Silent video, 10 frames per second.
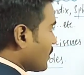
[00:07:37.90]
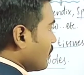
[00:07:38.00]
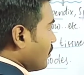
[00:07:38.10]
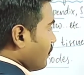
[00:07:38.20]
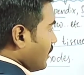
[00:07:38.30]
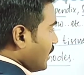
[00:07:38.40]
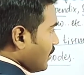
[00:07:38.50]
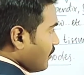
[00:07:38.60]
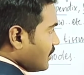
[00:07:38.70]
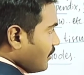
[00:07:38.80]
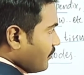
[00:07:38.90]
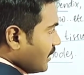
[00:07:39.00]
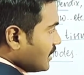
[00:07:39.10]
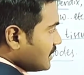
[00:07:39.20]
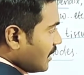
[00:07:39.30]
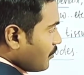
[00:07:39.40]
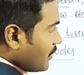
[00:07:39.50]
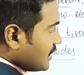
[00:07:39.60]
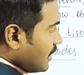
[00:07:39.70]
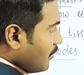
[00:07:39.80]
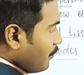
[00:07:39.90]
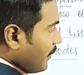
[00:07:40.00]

Wherever the veins are present,